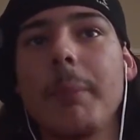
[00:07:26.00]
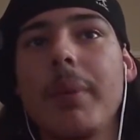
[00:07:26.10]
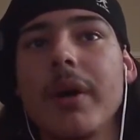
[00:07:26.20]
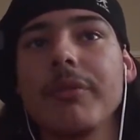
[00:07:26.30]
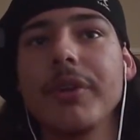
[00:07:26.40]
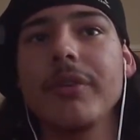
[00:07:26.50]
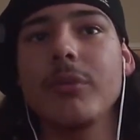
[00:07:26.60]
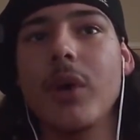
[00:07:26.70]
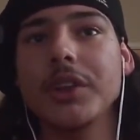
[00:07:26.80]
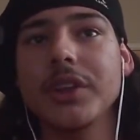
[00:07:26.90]
But
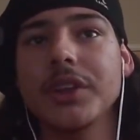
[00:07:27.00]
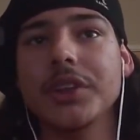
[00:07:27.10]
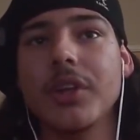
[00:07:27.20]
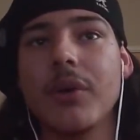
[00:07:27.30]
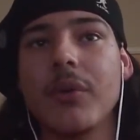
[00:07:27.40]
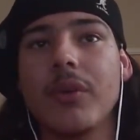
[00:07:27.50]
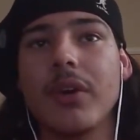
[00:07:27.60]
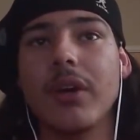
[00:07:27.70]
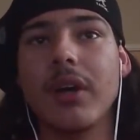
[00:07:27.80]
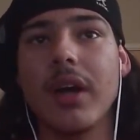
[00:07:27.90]
watching the show,
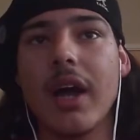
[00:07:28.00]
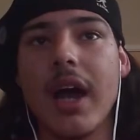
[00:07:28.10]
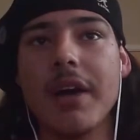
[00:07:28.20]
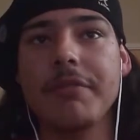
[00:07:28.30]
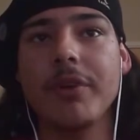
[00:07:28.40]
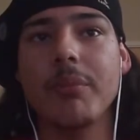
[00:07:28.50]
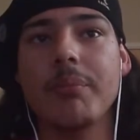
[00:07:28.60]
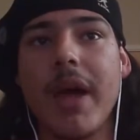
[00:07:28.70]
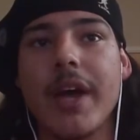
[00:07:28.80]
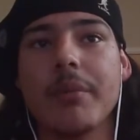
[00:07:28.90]
I feel
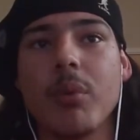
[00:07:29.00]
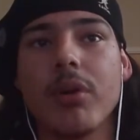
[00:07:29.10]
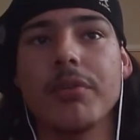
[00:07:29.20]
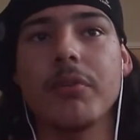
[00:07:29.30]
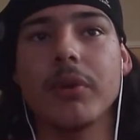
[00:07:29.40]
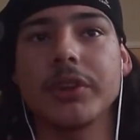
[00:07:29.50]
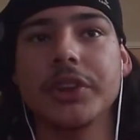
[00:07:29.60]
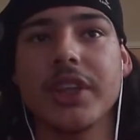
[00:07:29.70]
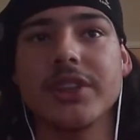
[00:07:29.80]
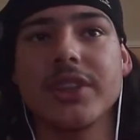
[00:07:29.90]
bad more for
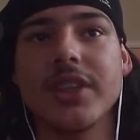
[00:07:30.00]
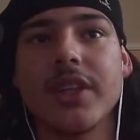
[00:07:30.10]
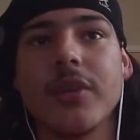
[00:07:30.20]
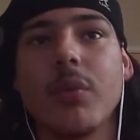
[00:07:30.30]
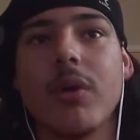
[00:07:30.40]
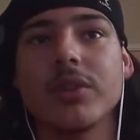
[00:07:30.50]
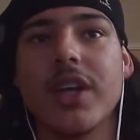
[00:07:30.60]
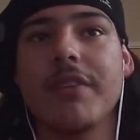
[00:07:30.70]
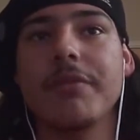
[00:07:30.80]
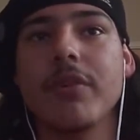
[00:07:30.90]
Jesse than Walter.
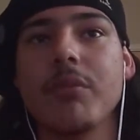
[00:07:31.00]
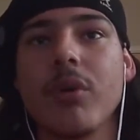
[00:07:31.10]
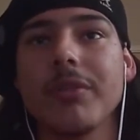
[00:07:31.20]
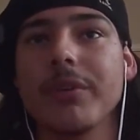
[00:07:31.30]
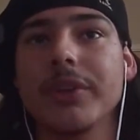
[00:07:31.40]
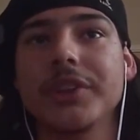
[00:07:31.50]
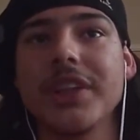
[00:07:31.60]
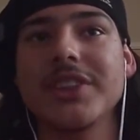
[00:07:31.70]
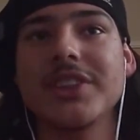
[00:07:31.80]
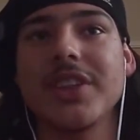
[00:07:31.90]
I feel more for
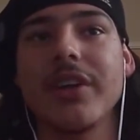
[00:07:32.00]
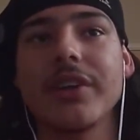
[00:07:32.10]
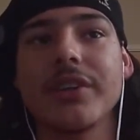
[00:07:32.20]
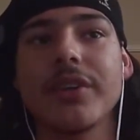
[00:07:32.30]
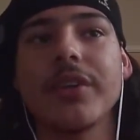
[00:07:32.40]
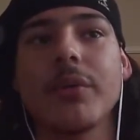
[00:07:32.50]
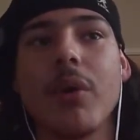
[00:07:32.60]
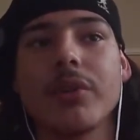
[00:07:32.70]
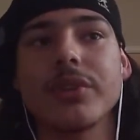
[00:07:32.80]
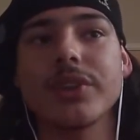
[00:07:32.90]
Jesse's character than
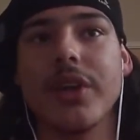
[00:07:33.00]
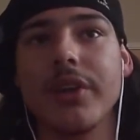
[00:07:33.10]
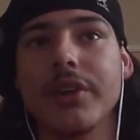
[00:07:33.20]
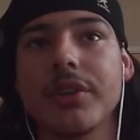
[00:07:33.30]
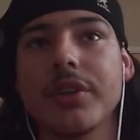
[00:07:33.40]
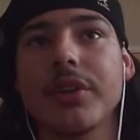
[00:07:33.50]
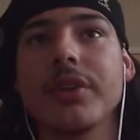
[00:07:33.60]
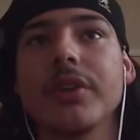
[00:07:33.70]
Walter's character.